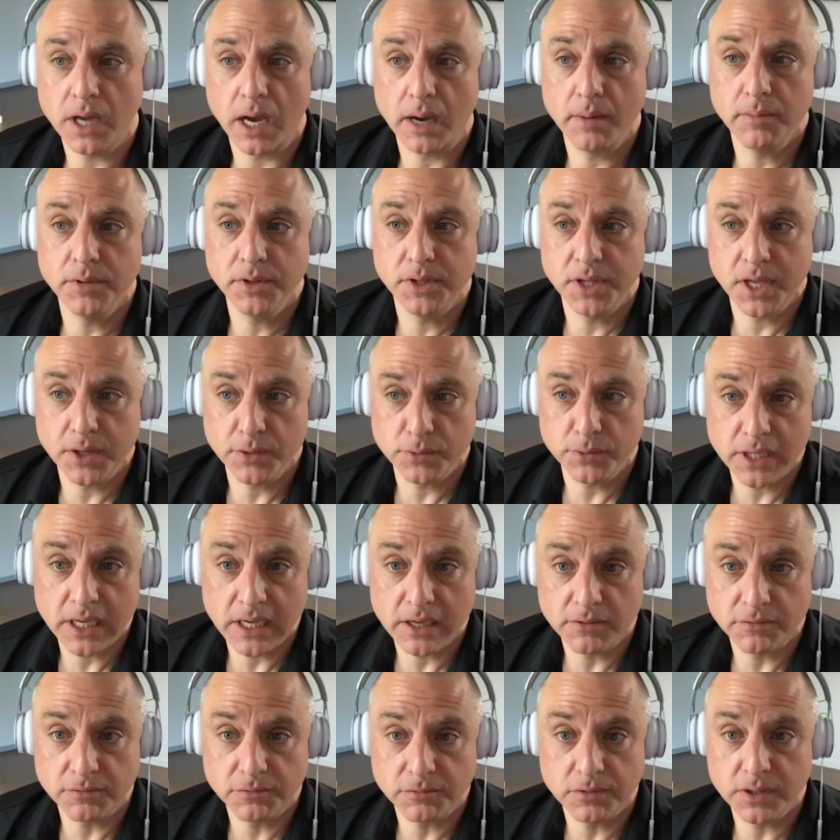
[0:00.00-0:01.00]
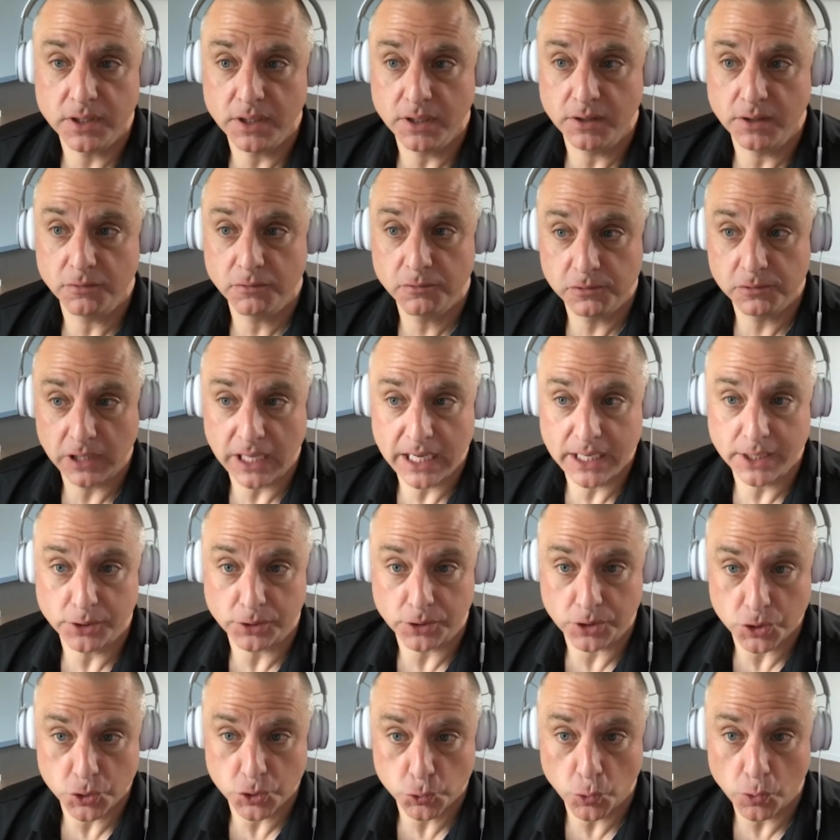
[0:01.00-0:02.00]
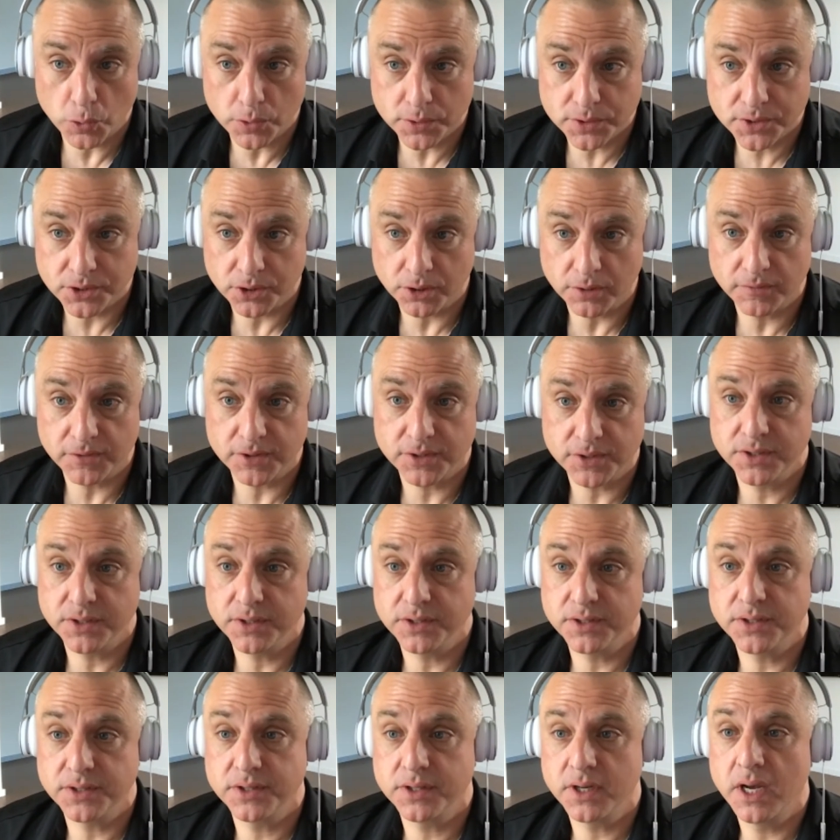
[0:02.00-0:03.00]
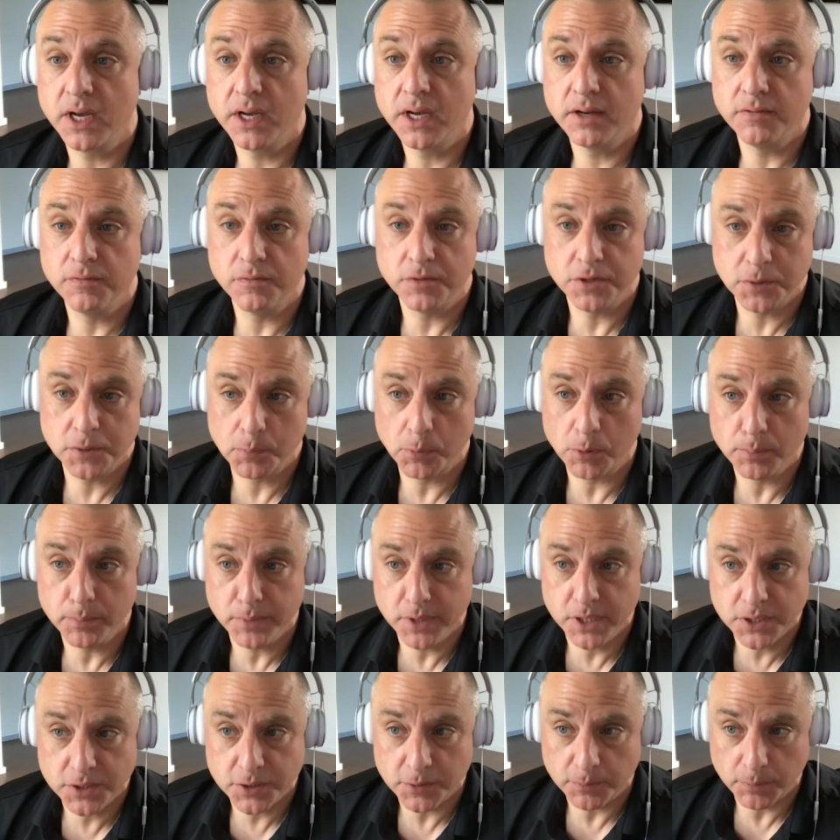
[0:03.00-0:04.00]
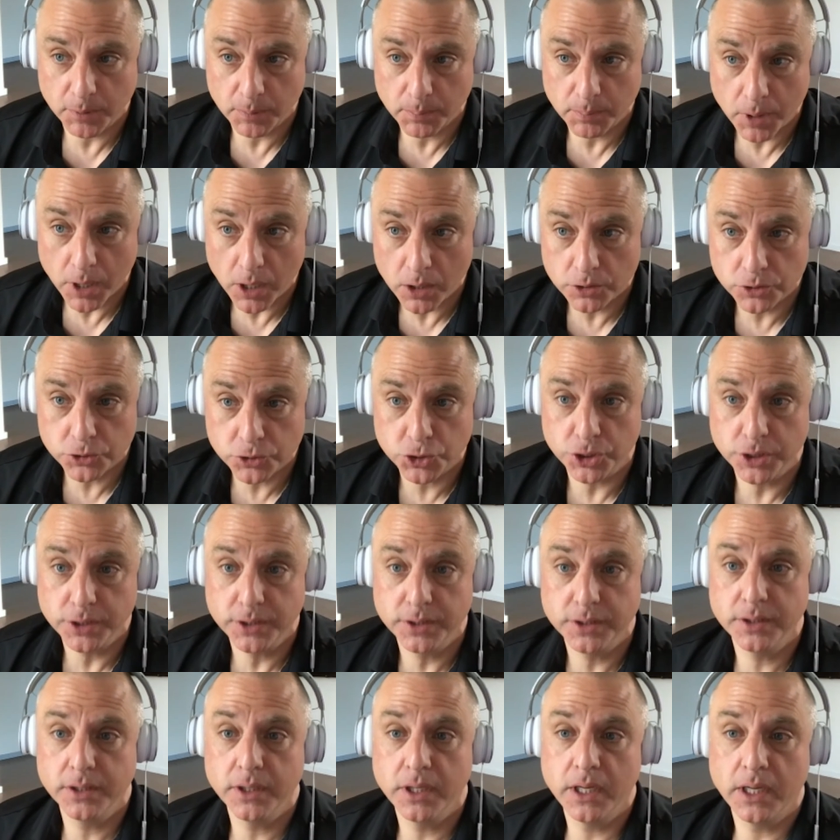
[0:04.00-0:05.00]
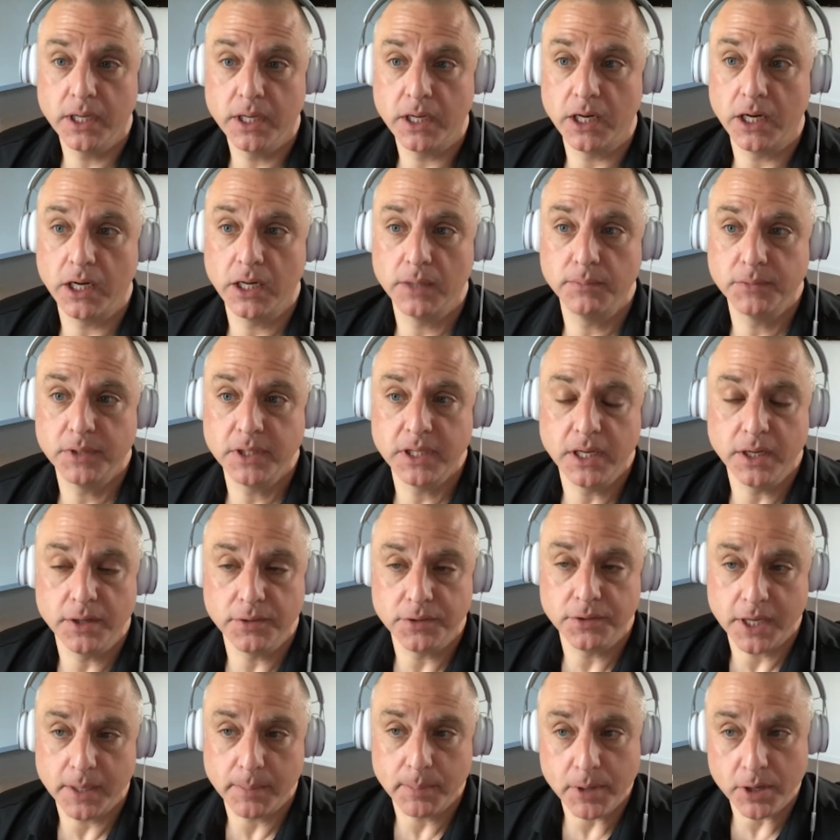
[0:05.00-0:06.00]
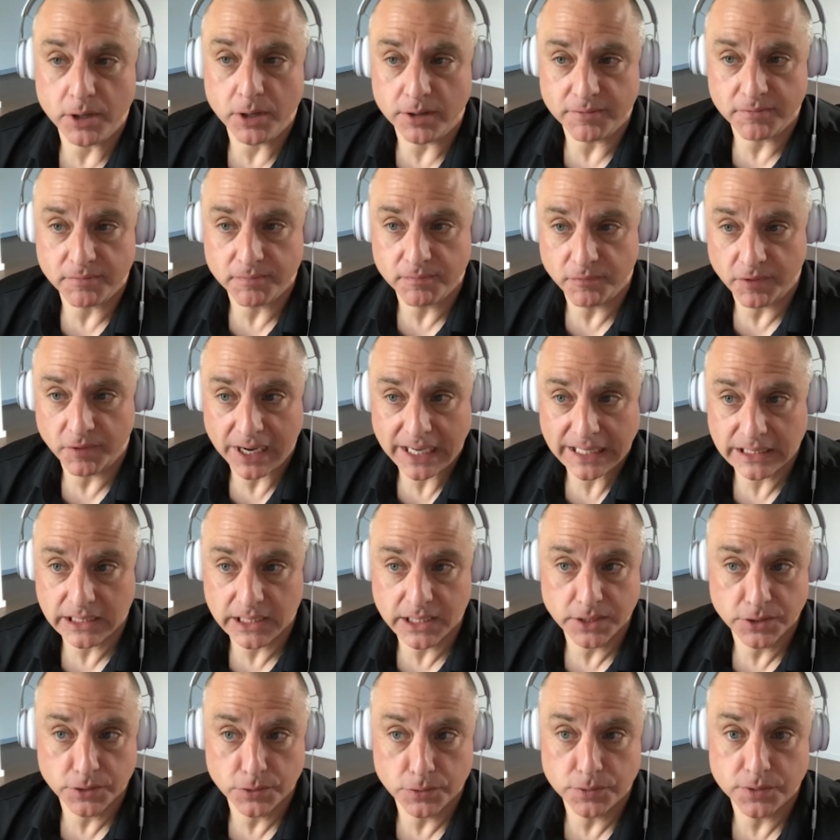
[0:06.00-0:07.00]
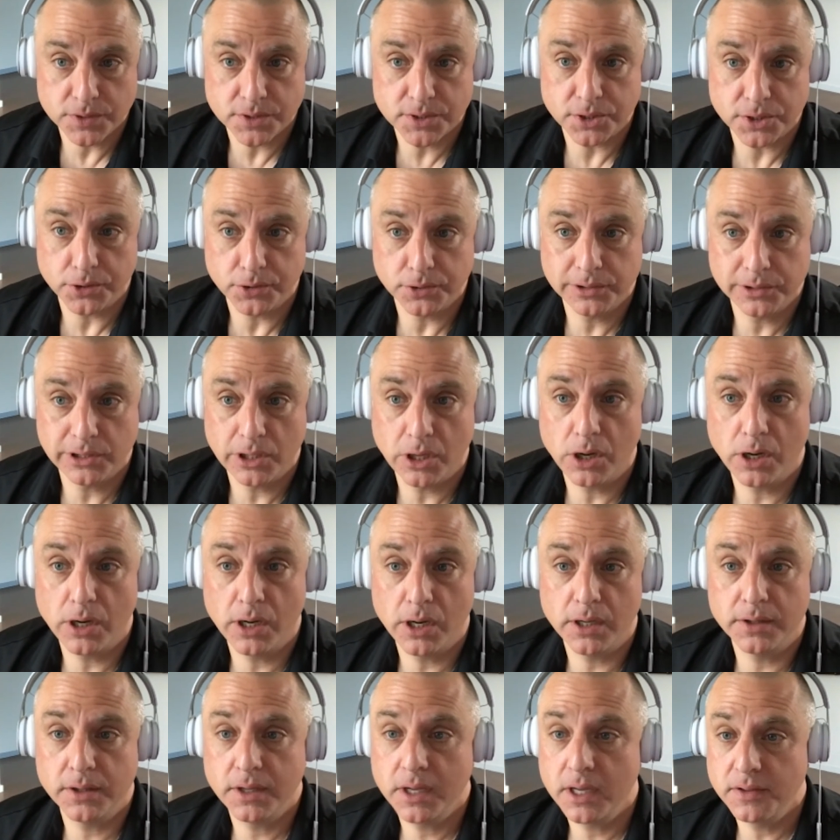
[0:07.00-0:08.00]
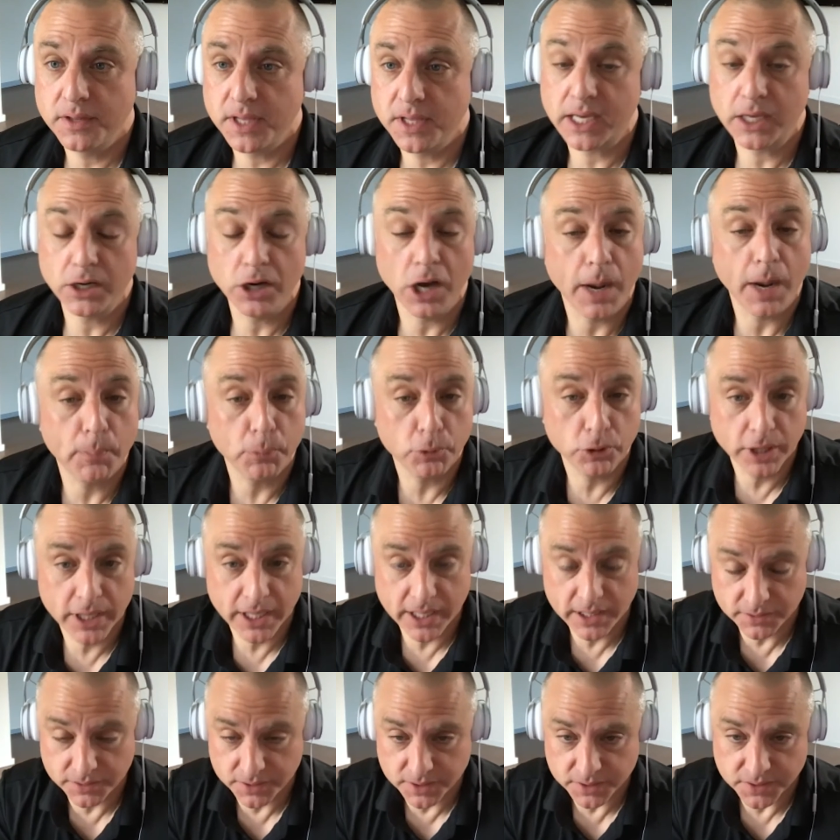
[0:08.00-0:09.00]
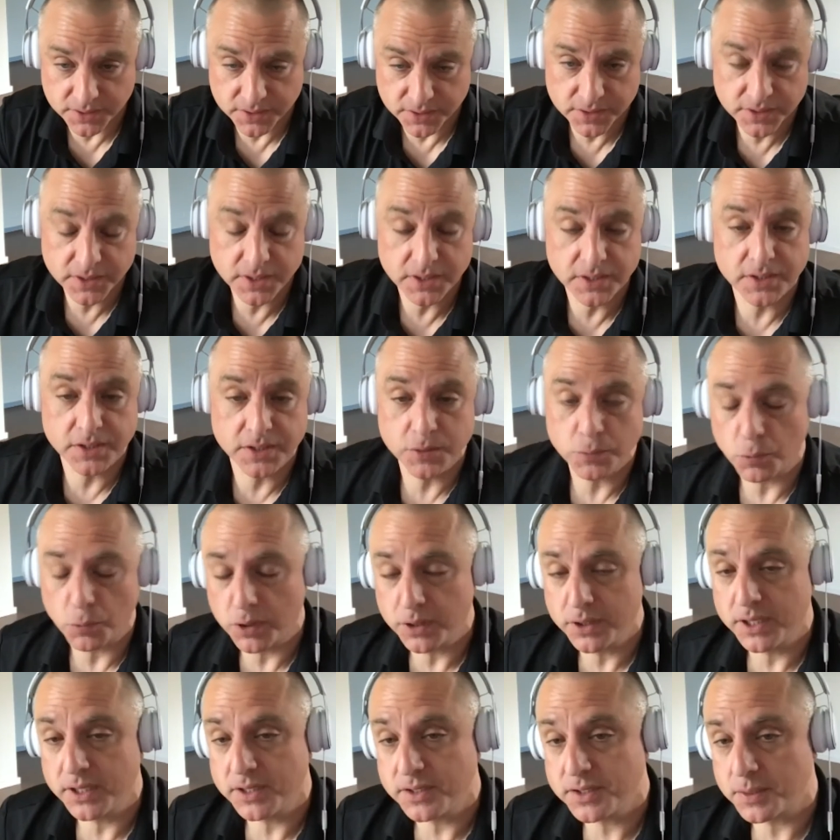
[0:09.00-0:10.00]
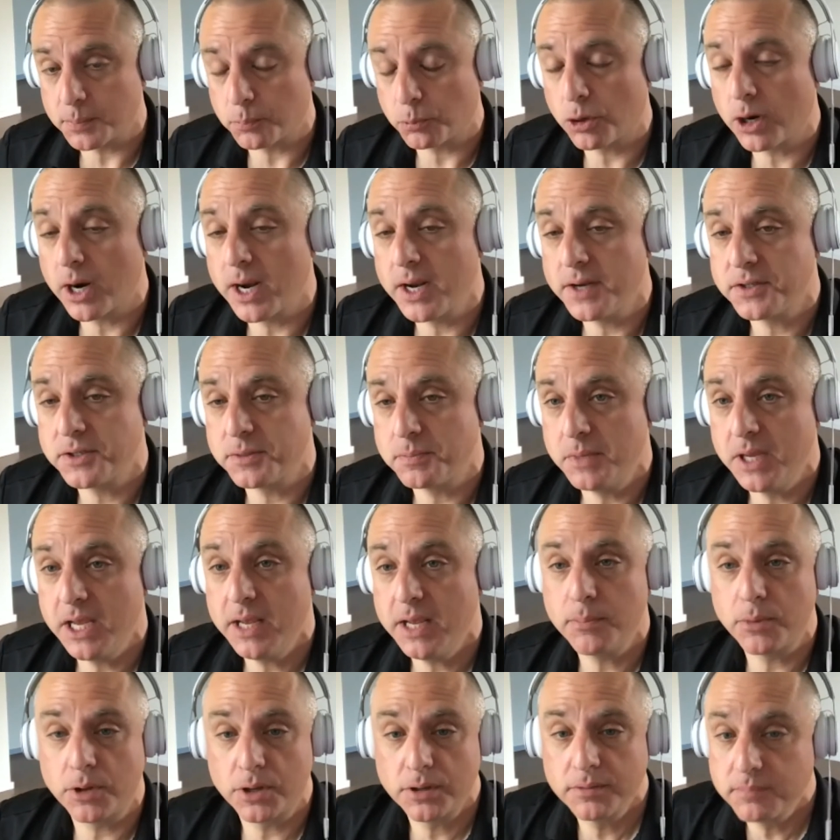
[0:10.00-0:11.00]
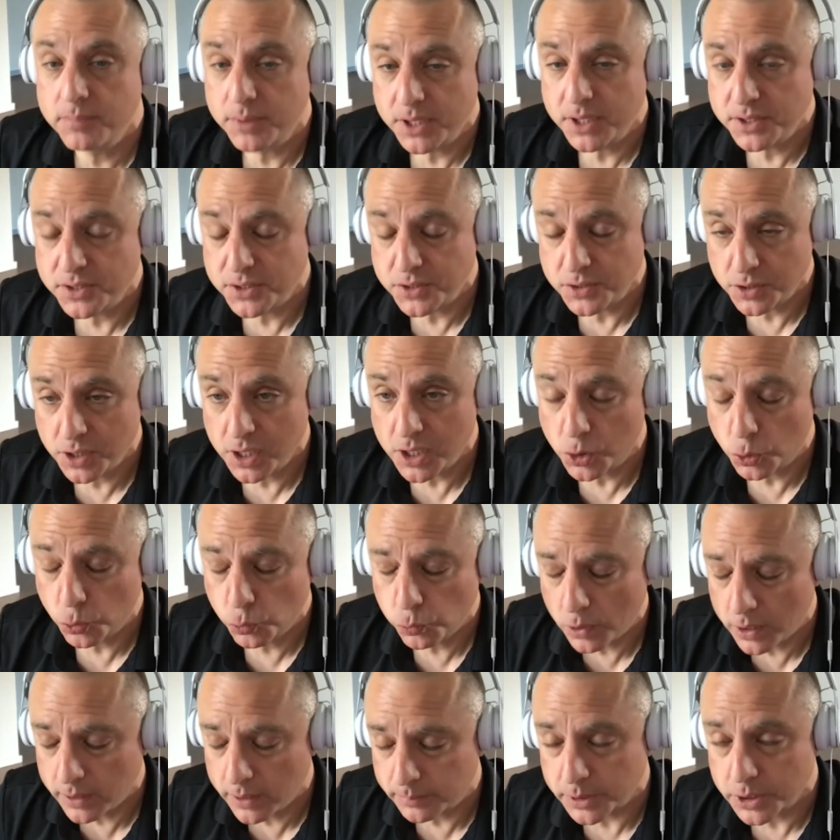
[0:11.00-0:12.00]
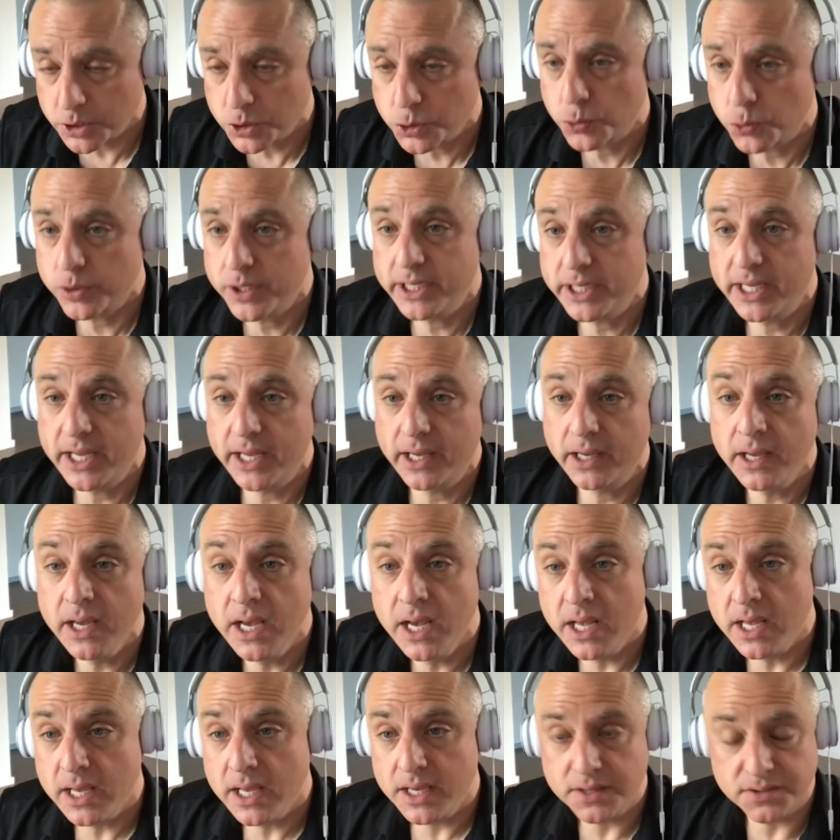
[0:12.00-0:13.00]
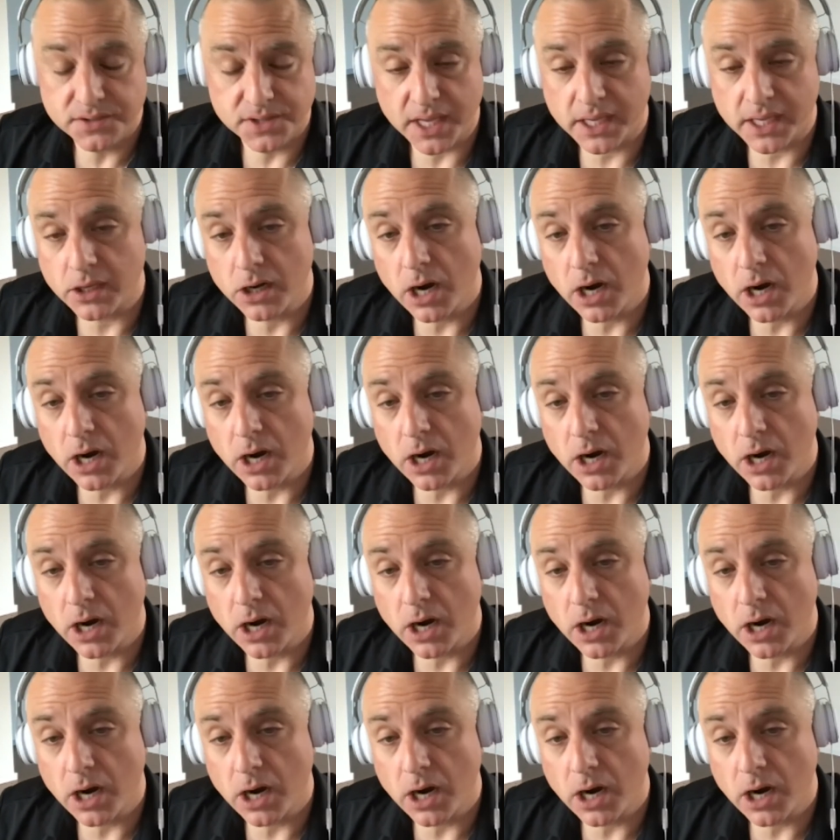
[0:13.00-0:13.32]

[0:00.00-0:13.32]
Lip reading: they don't have flight or control surfaces, visible means of propulsion, They appear to violate Newton's third law. They can operate. This is one that surprised me, but it's incredibly intriguing. Is they can